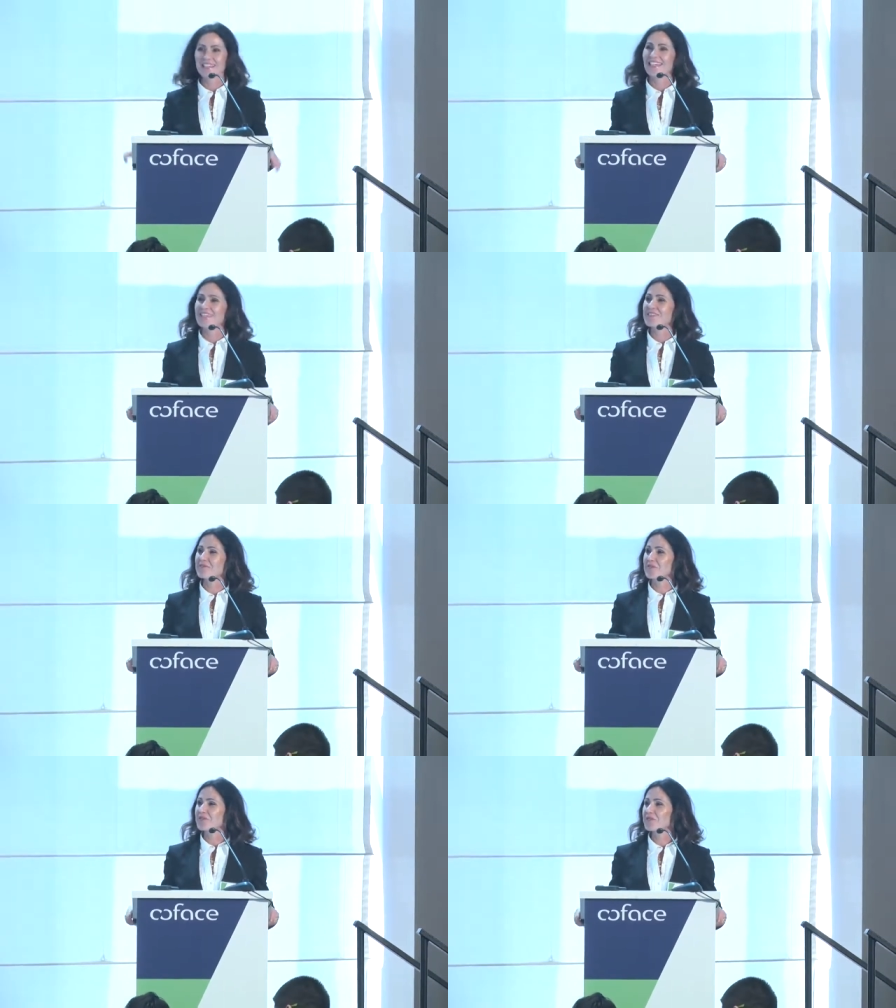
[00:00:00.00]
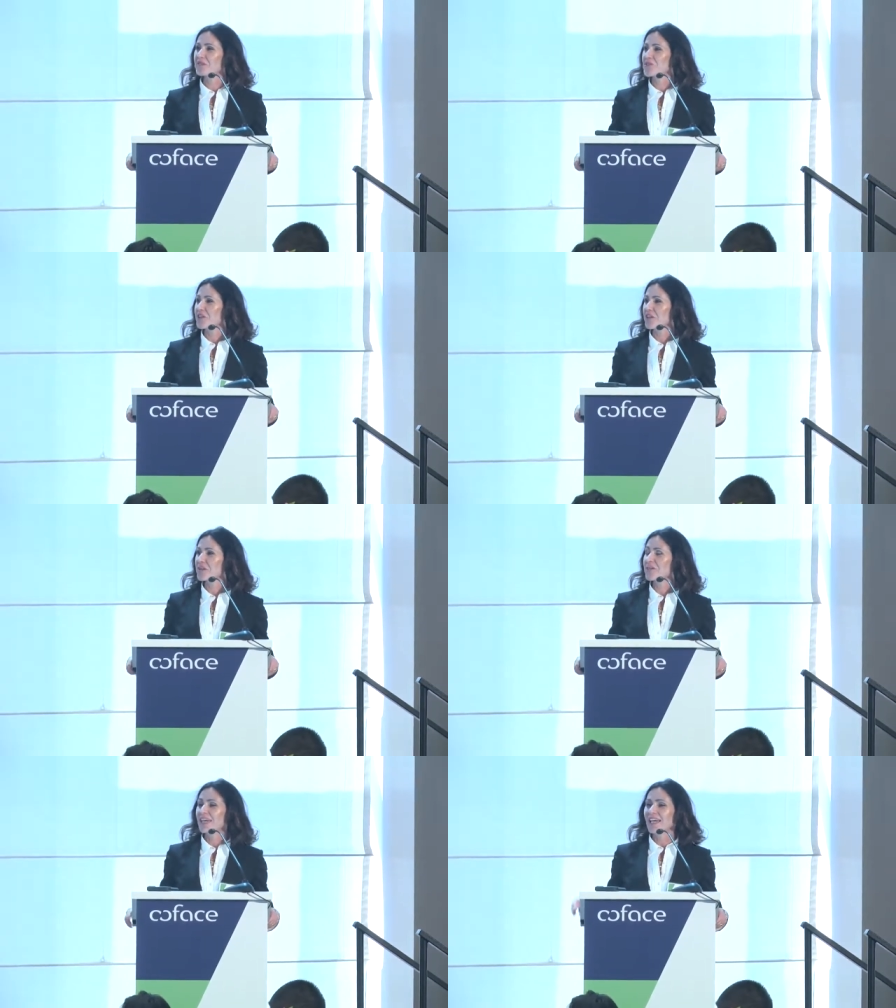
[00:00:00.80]
But that's for the
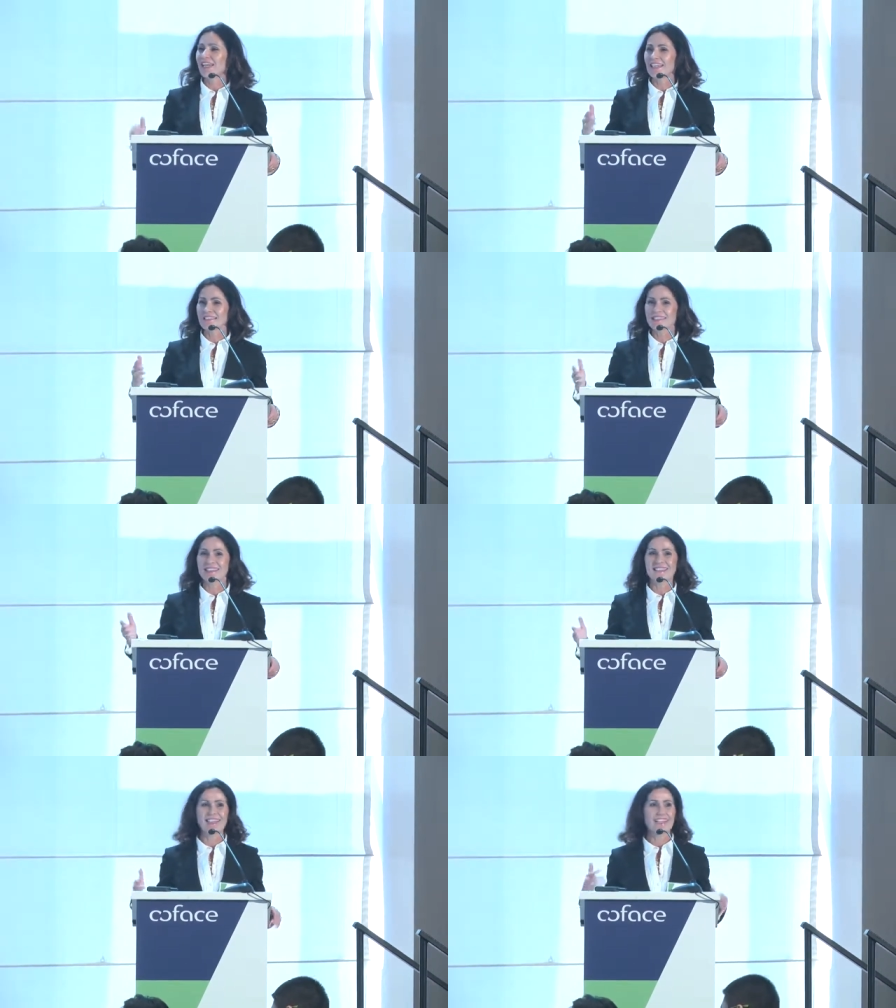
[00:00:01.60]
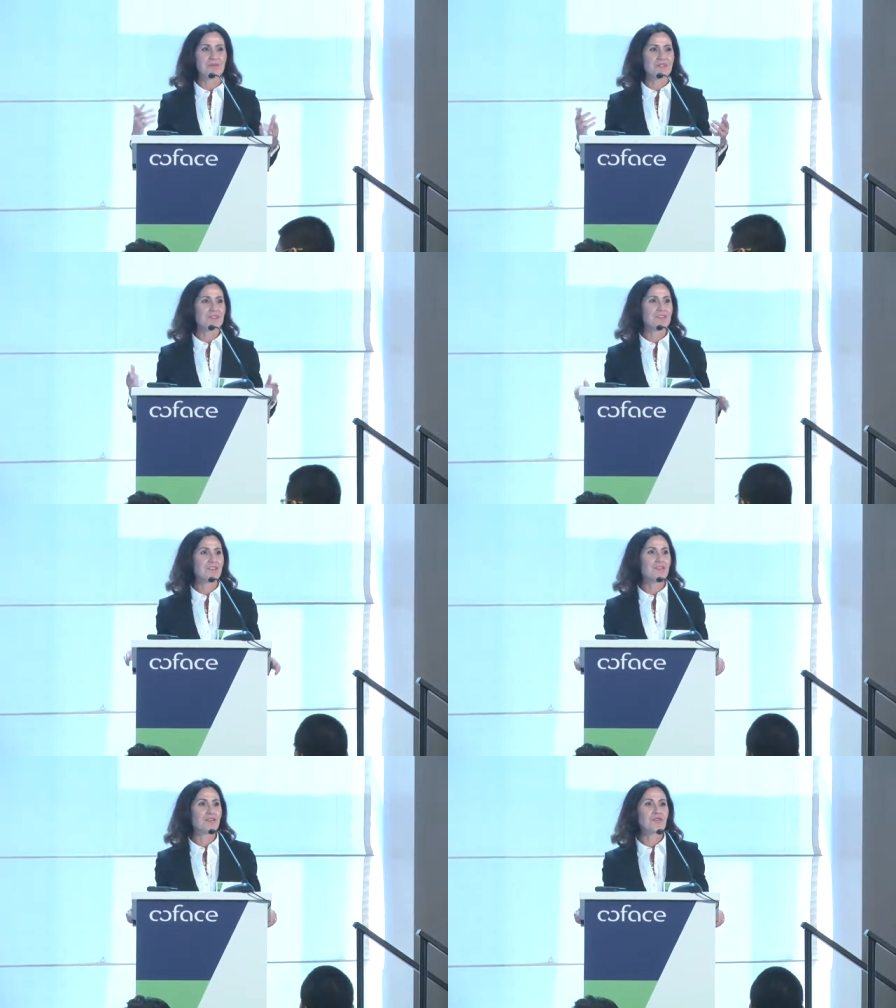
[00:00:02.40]
future. And let's stay with
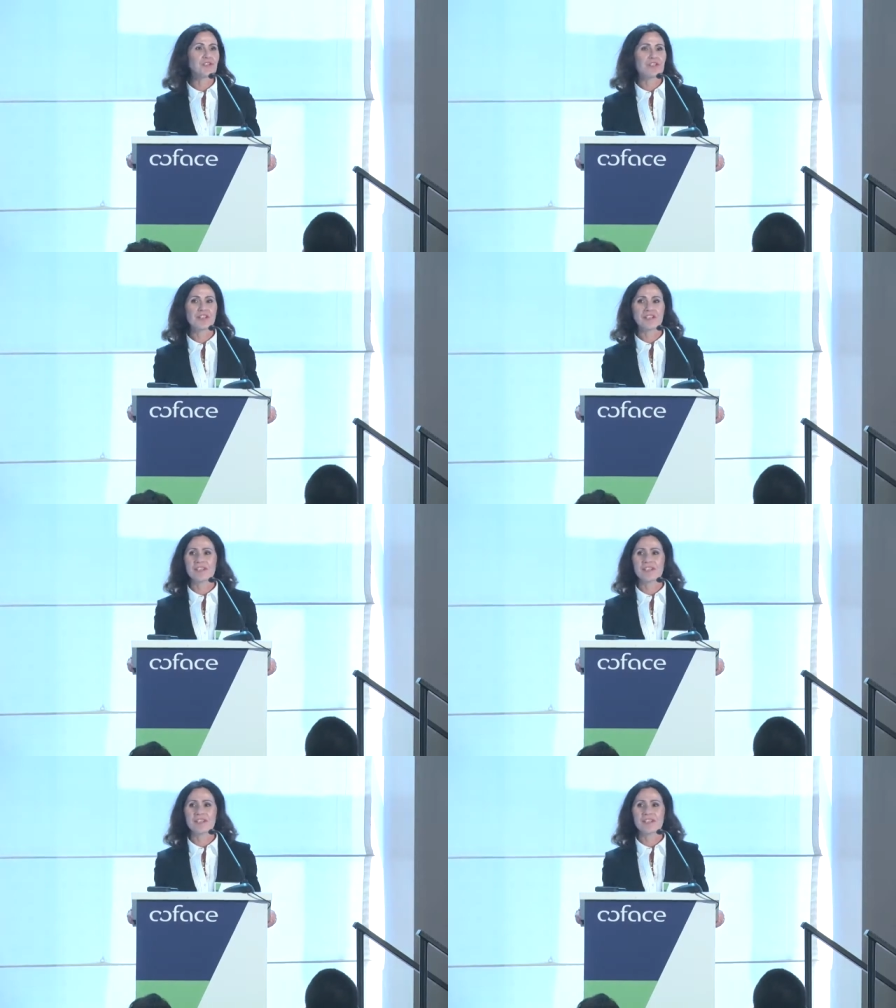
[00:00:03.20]
the future.